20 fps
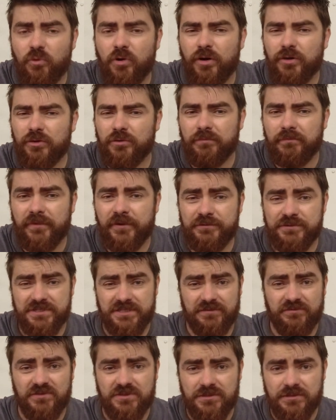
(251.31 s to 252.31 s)
What are your
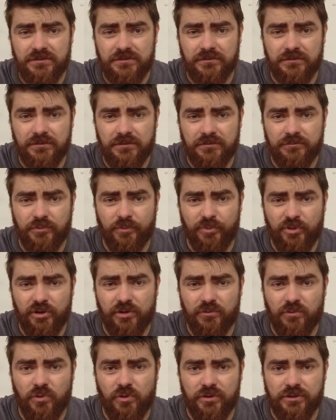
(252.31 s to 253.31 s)
motives for
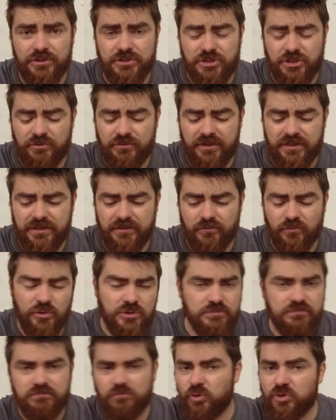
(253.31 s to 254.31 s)
putting waterless coolant in?
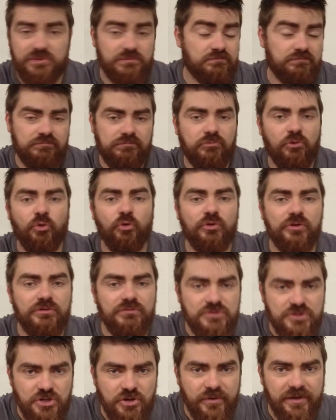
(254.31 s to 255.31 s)
What's brought
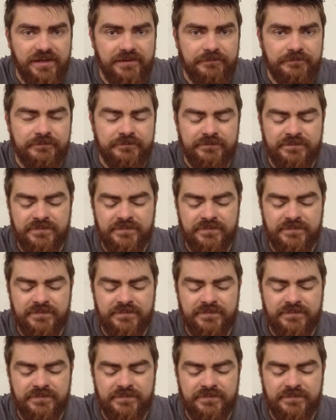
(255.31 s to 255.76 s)
you to it?